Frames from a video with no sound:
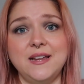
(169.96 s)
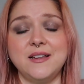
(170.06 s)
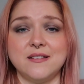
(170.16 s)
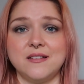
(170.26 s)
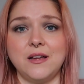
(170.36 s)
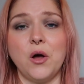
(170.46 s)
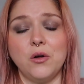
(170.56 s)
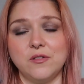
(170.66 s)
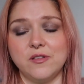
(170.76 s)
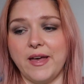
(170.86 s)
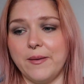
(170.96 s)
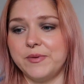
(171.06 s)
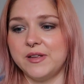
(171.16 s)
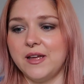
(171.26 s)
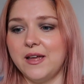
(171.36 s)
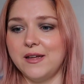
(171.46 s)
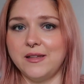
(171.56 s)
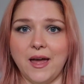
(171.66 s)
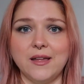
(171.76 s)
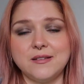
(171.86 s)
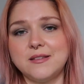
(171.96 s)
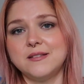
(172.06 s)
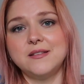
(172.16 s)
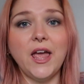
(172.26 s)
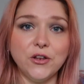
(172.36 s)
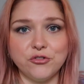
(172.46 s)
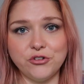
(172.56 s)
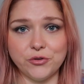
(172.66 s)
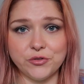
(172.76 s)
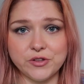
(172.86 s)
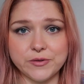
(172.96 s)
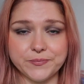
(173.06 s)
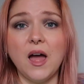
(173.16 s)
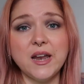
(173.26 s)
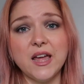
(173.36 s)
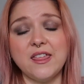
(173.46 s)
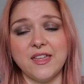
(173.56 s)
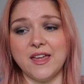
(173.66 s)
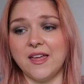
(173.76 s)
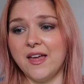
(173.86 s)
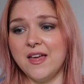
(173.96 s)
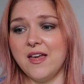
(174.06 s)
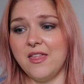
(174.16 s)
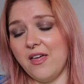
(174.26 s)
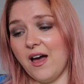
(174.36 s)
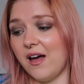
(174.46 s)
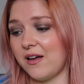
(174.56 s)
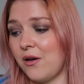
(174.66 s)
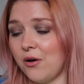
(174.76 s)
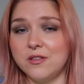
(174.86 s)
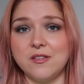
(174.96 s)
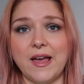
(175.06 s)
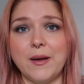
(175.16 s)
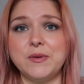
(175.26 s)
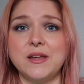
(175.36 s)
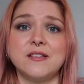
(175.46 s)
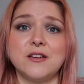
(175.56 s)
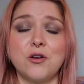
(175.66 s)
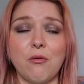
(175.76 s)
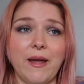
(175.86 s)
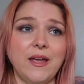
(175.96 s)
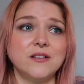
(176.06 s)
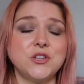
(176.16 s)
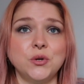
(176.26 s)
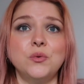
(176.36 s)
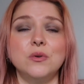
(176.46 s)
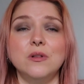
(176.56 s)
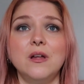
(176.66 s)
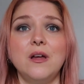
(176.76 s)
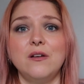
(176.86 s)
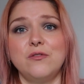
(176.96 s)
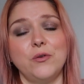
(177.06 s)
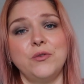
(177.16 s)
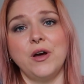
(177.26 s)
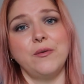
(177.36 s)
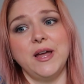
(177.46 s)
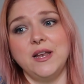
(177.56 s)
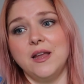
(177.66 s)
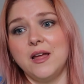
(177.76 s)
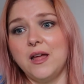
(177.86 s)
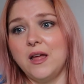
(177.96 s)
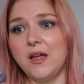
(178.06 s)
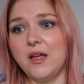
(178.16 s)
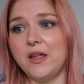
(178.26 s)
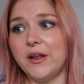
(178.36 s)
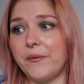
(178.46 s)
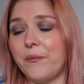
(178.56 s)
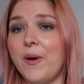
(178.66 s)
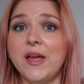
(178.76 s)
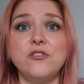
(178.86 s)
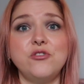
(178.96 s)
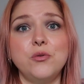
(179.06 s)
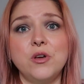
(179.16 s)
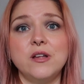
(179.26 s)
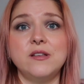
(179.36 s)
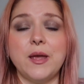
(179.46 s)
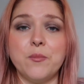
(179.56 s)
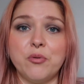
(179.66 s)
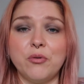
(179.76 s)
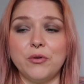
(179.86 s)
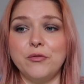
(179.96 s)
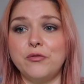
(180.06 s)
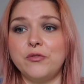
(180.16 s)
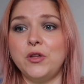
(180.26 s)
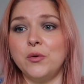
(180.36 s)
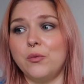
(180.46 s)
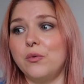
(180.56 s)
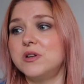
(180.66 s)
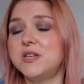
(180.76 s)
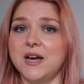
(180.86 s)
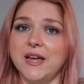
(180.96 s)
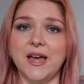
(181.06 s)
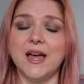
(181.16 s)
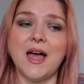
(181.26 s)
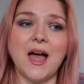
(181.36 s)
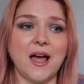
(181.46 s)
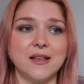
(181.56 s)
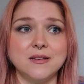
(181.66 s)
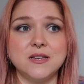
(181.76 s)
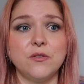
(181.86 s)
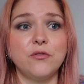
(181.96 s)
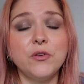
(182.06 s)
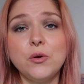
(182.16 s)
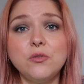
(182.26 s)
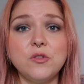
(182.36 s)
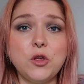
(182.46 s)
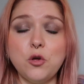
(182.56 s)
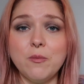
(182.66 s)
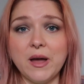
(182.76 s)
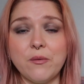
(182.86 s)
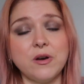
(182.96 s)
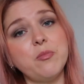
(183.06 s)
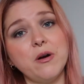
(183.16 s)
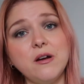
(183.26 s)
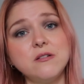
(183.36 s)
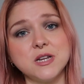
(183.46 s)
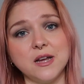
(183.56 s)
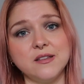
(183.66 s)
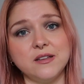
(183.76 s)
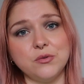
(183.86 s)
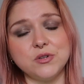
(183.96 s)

dozen concept gets introduced, and I think that concept is a great tool for knowing, you know, ways you could improve your diet and foods that you might want to prioritize in your